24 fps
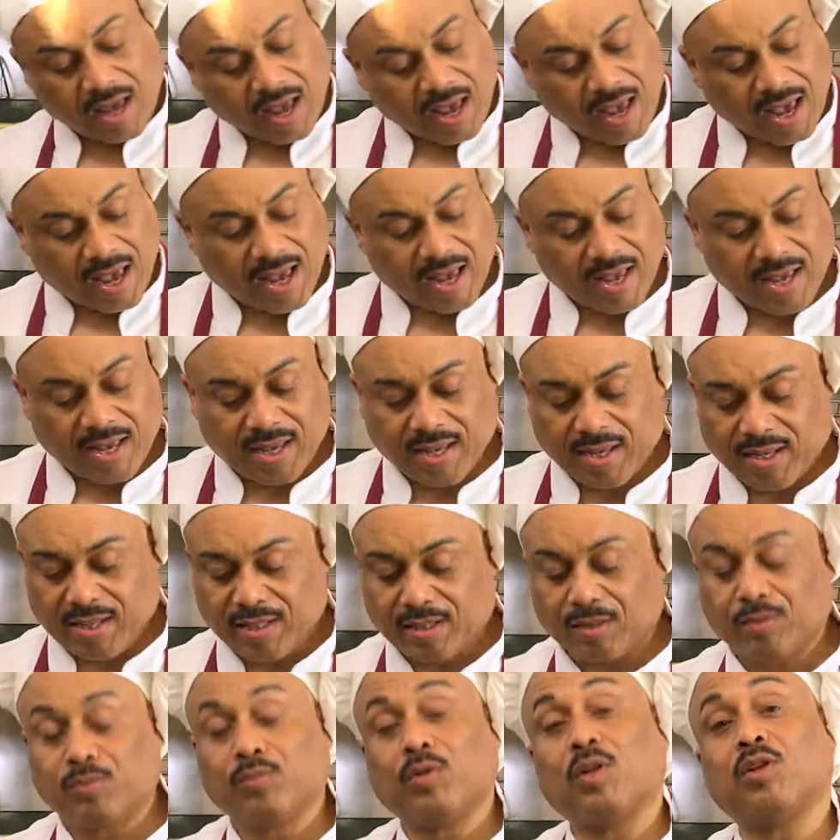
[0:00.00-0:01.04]

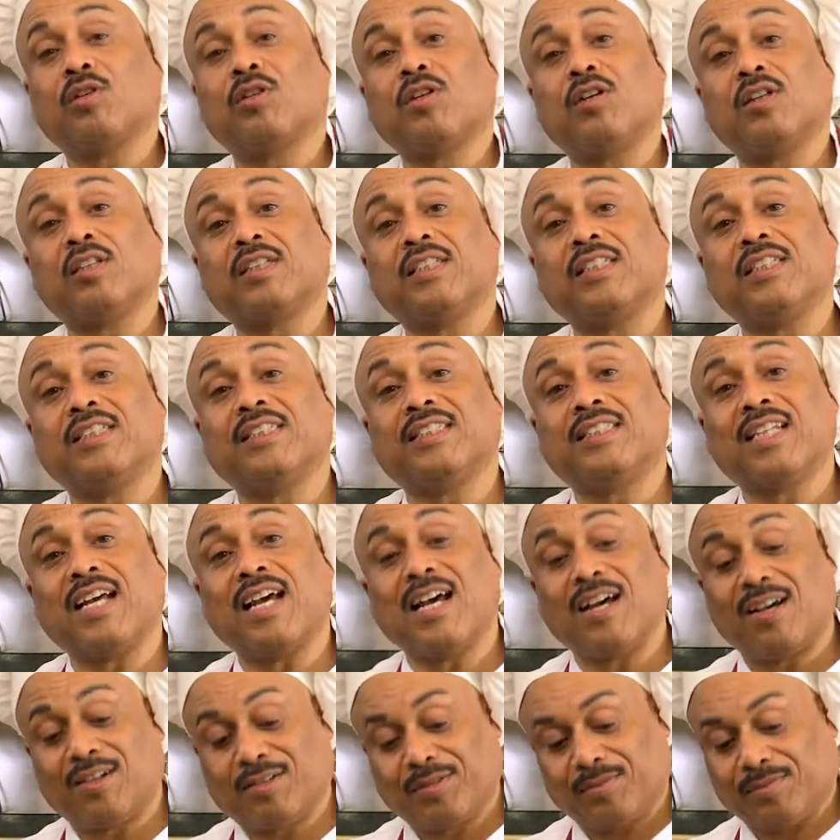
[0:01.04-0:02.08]
and we'll cook these
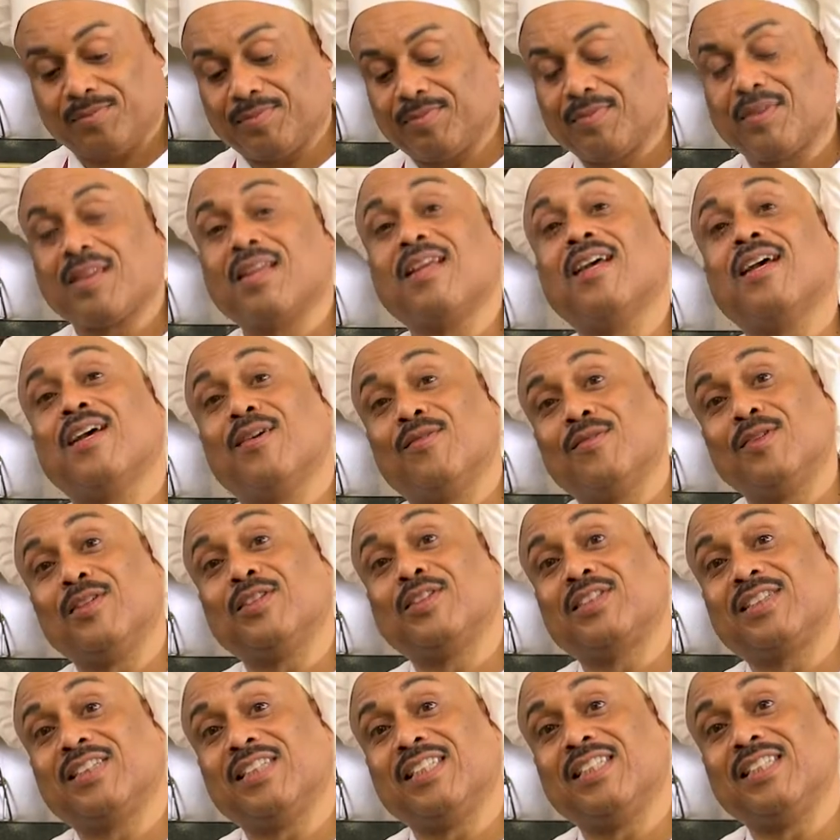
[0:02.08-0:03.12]
down, and we'll
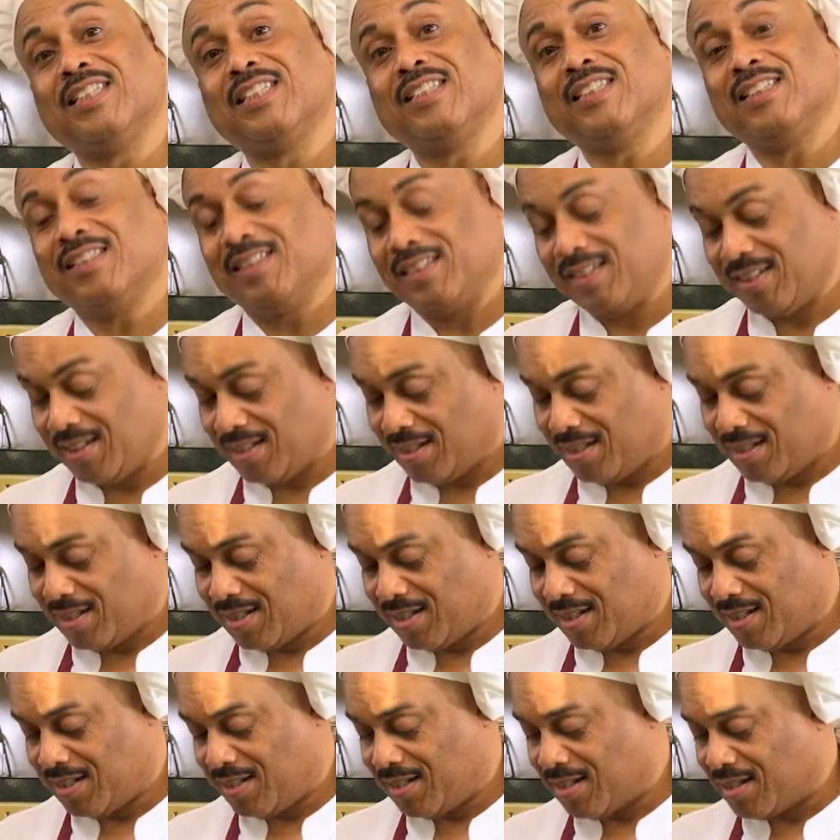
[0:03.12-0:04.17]
see you
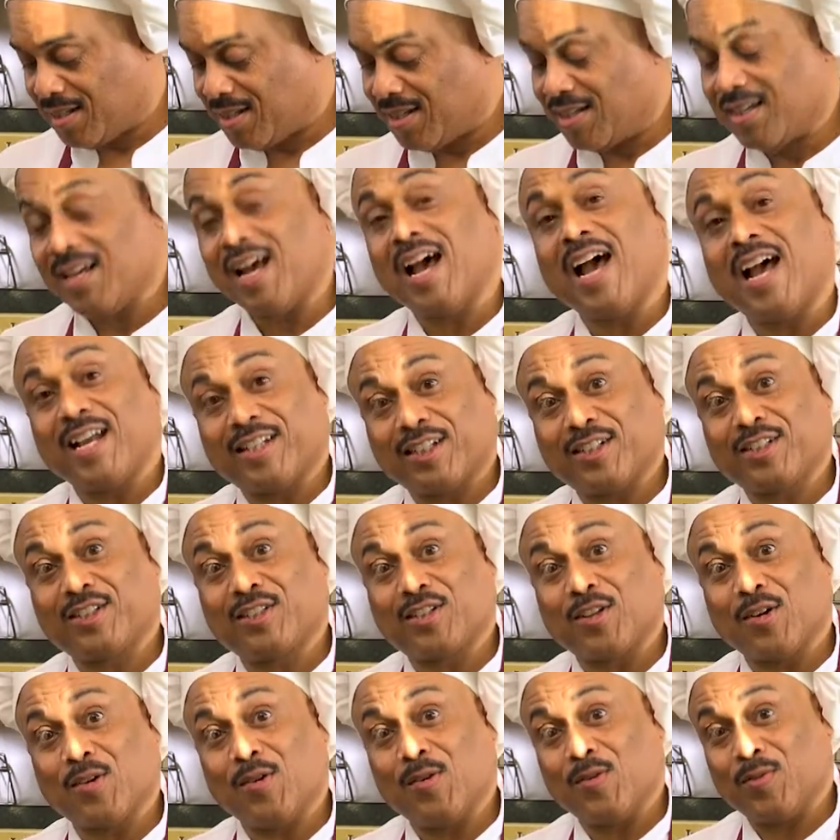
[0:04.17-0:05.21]
at the
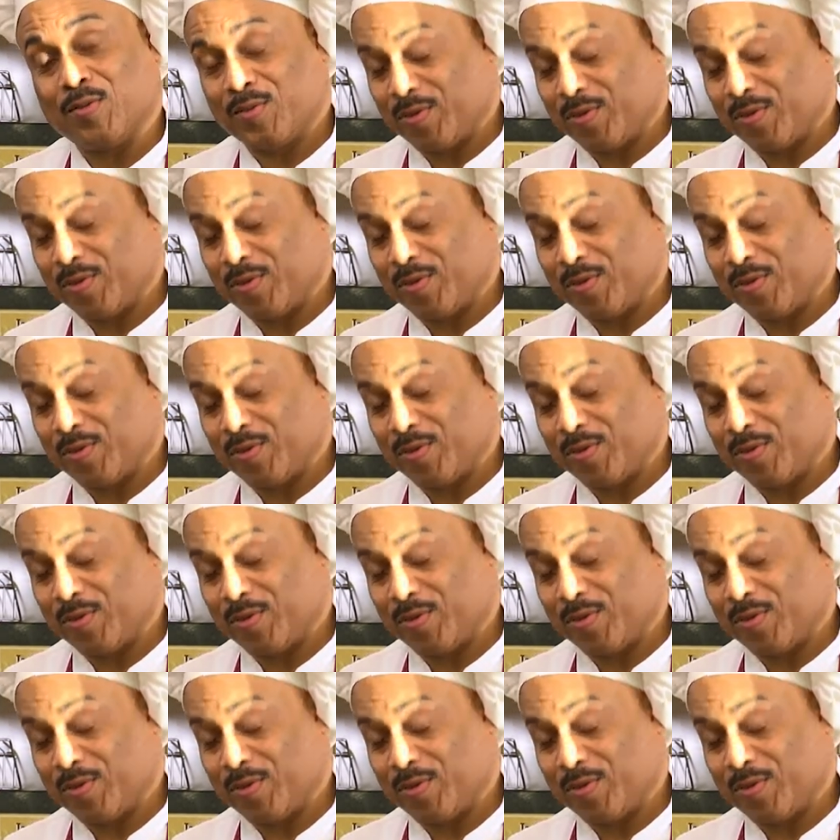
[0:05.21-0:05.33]
stove.